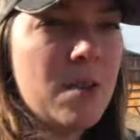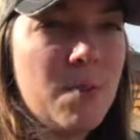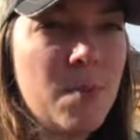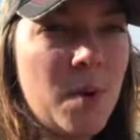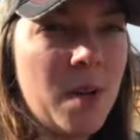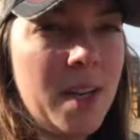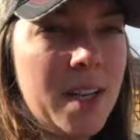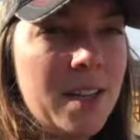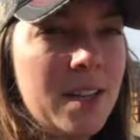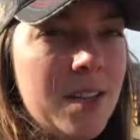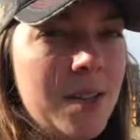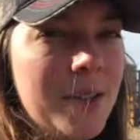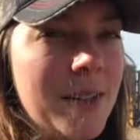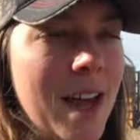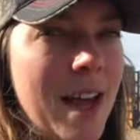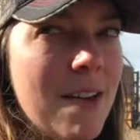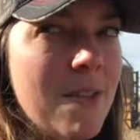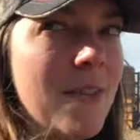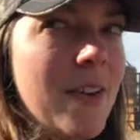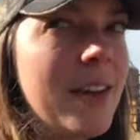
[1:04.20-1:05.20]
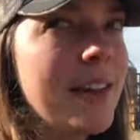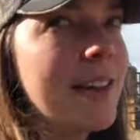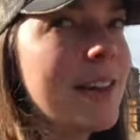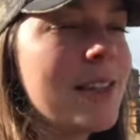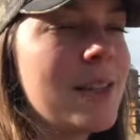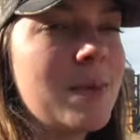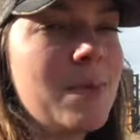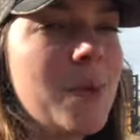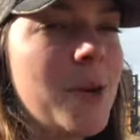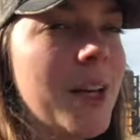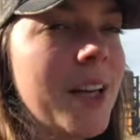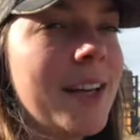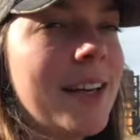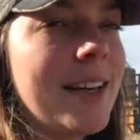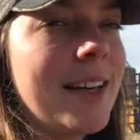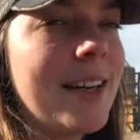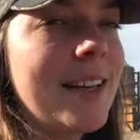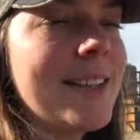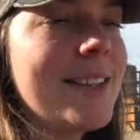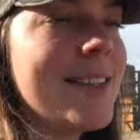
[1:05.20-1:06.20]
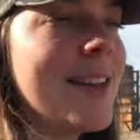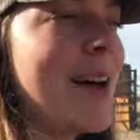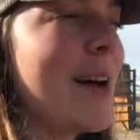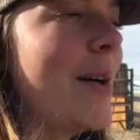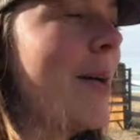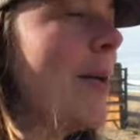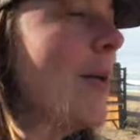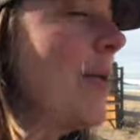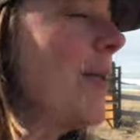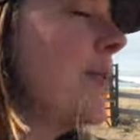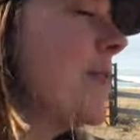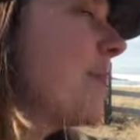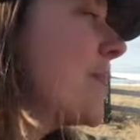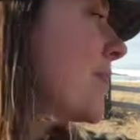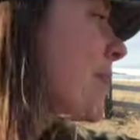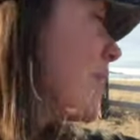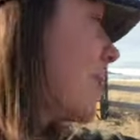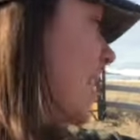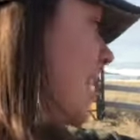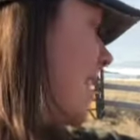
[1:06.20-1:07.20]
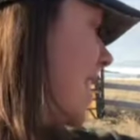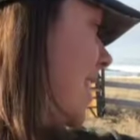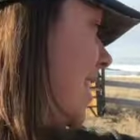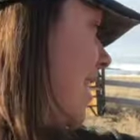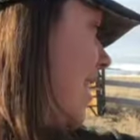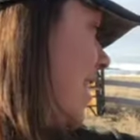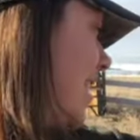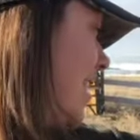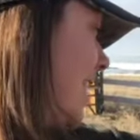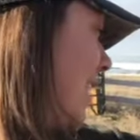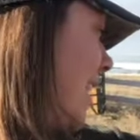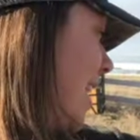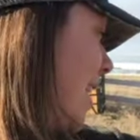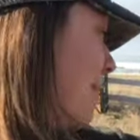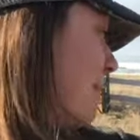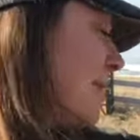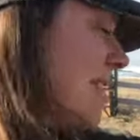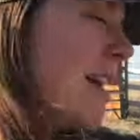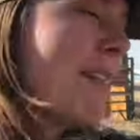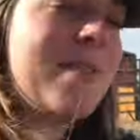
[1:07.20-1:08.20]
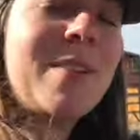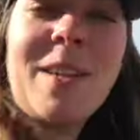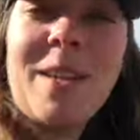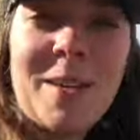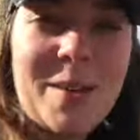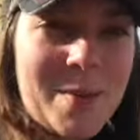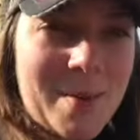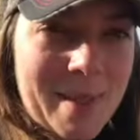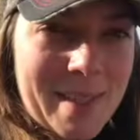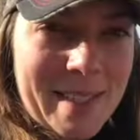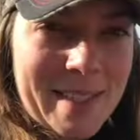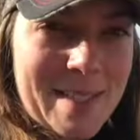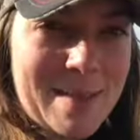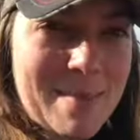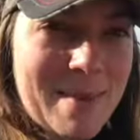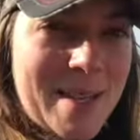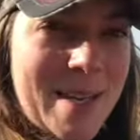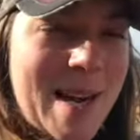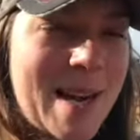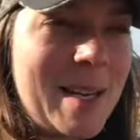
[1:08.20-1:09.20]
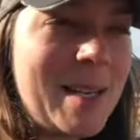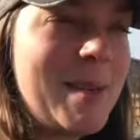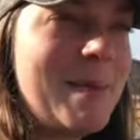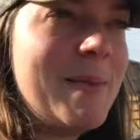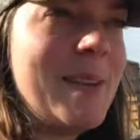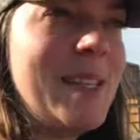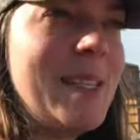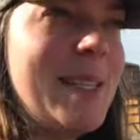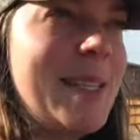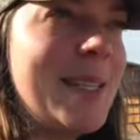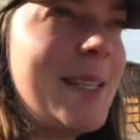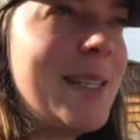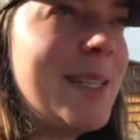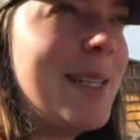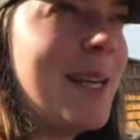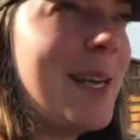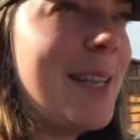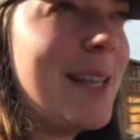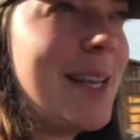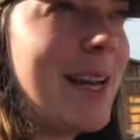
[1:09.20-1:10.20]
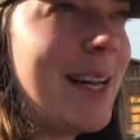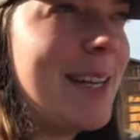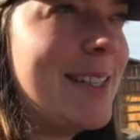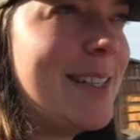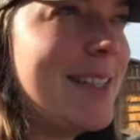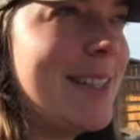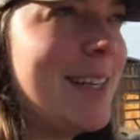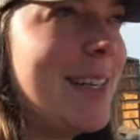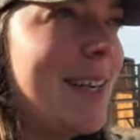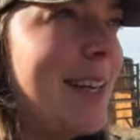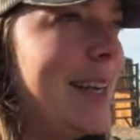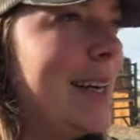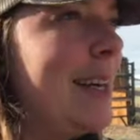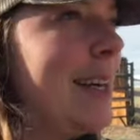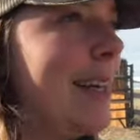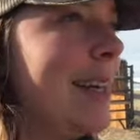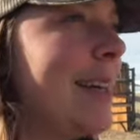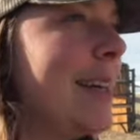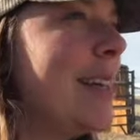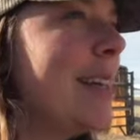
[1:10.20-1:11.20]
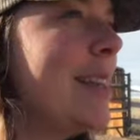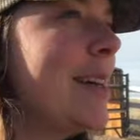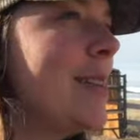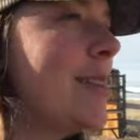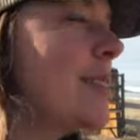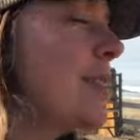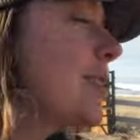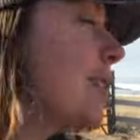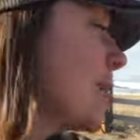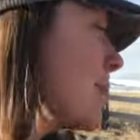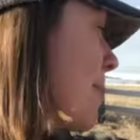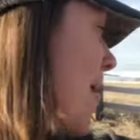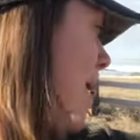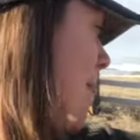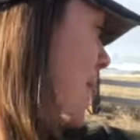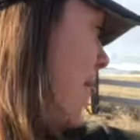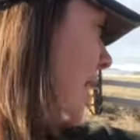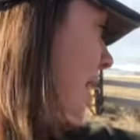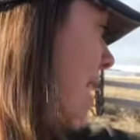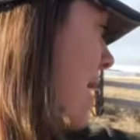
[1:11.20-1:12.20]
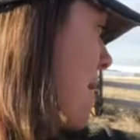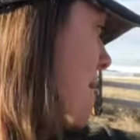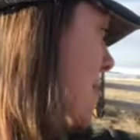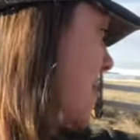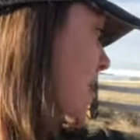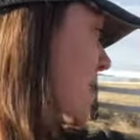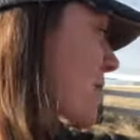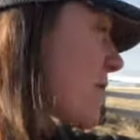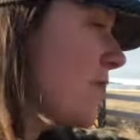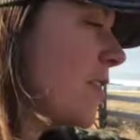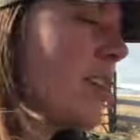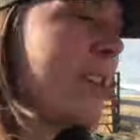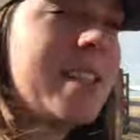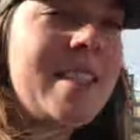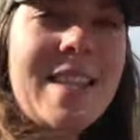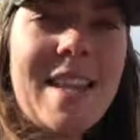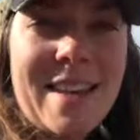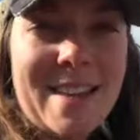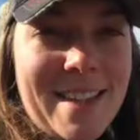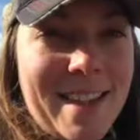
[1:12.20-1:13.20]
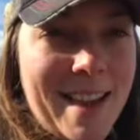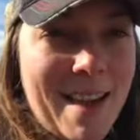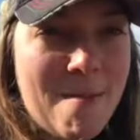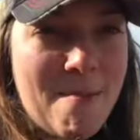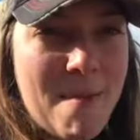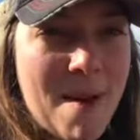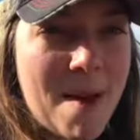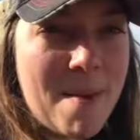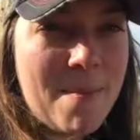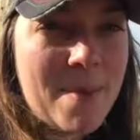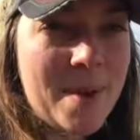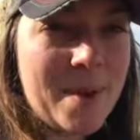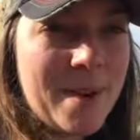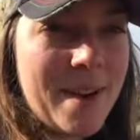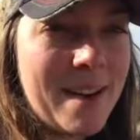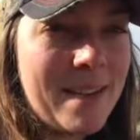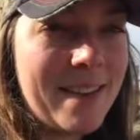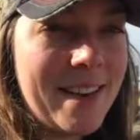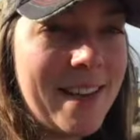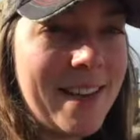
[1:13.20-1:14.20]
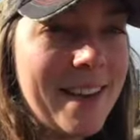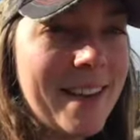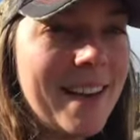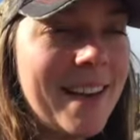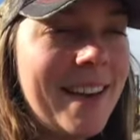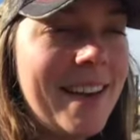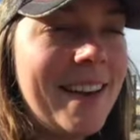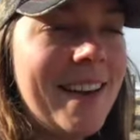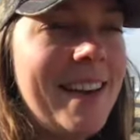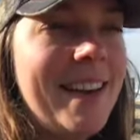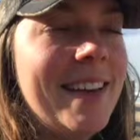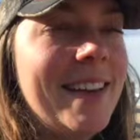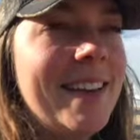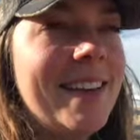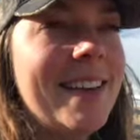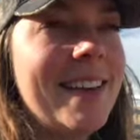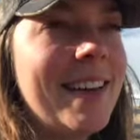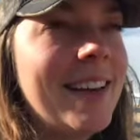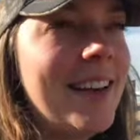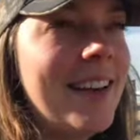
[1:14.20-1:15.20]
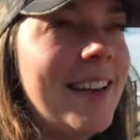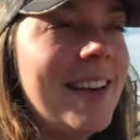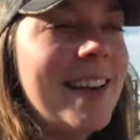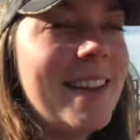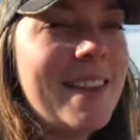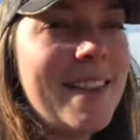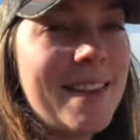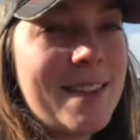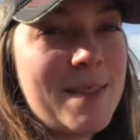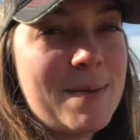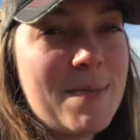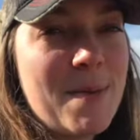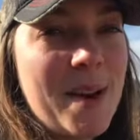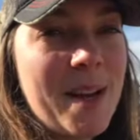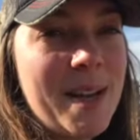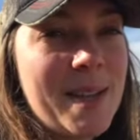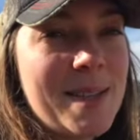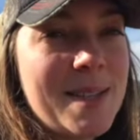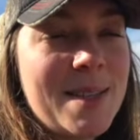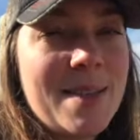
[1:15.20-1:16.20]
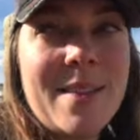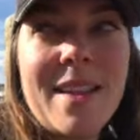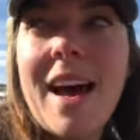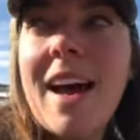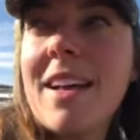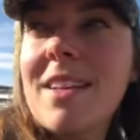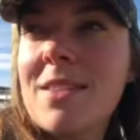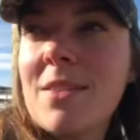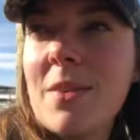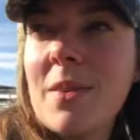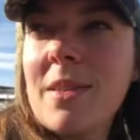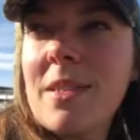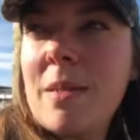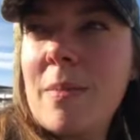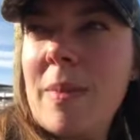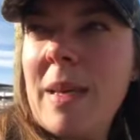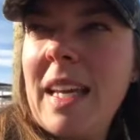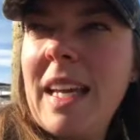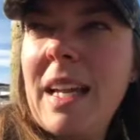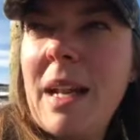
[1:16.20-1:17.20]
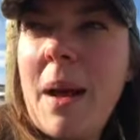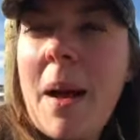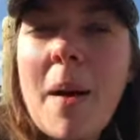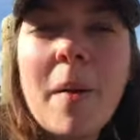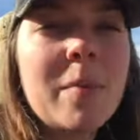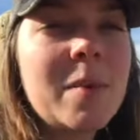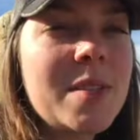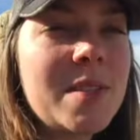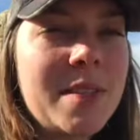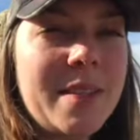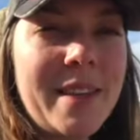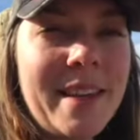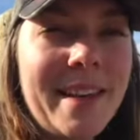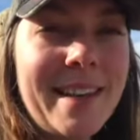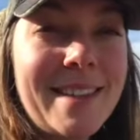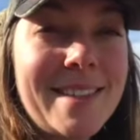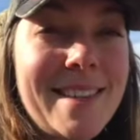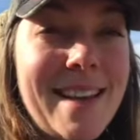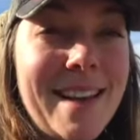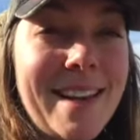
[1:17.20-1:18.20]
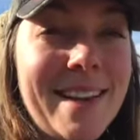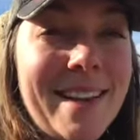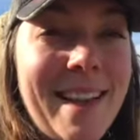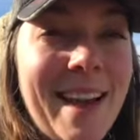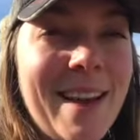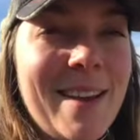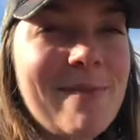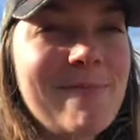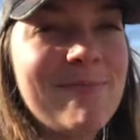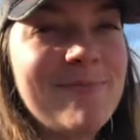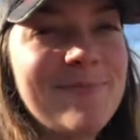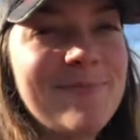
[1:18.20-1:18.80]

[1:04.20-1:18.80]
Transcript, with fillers: to bring new life in the spring. So I'm definitely going to be documenting the day that I see those start popping up. They're the first thing that come up around here in the spring. So that is going to be an absolutely exciting day.